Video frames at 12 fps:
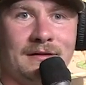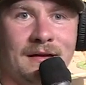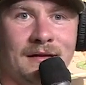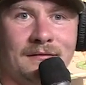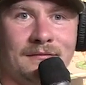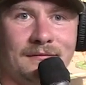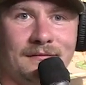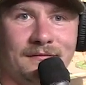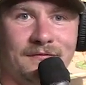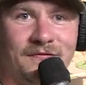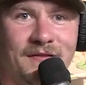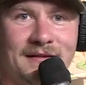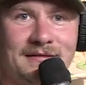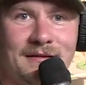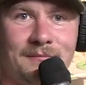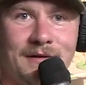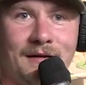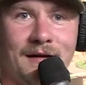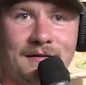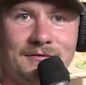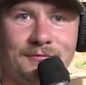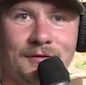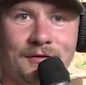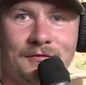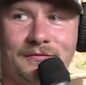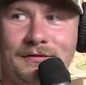and fix something on his roof.